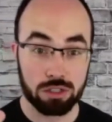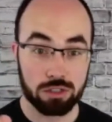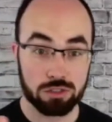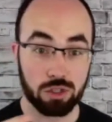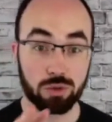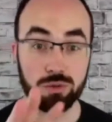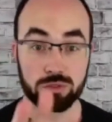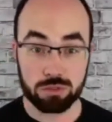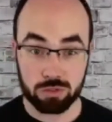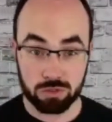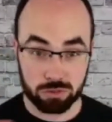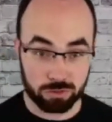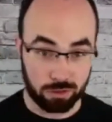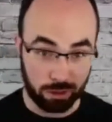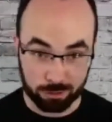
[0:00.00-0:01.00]
So
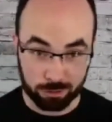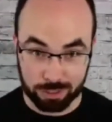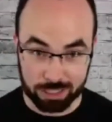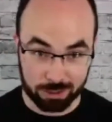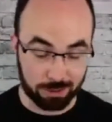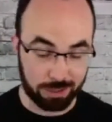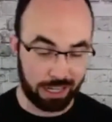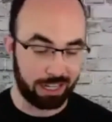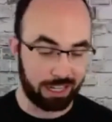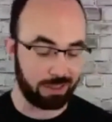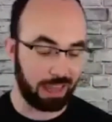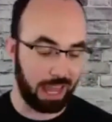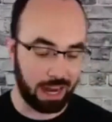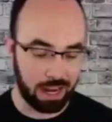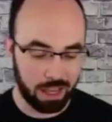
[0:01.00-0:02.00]
the three and three. I hear
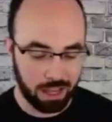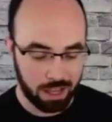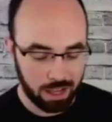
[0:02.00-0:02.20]
that.